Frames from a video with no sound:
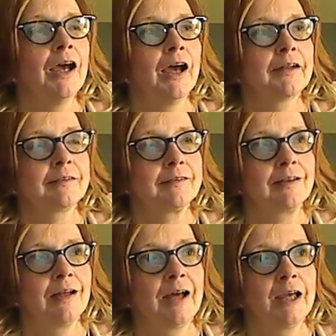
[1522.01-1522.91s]
at the
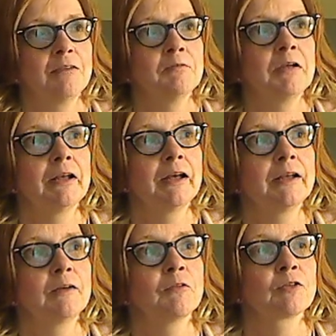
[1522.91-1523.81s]
time,
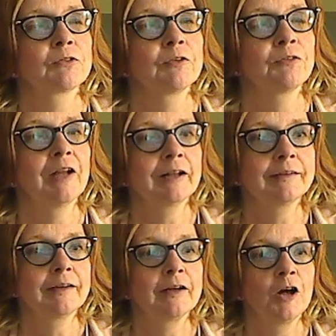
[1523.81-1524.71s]
was
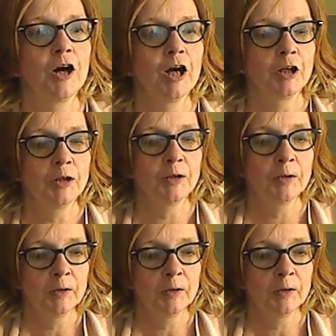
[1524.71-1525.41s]
reflecting on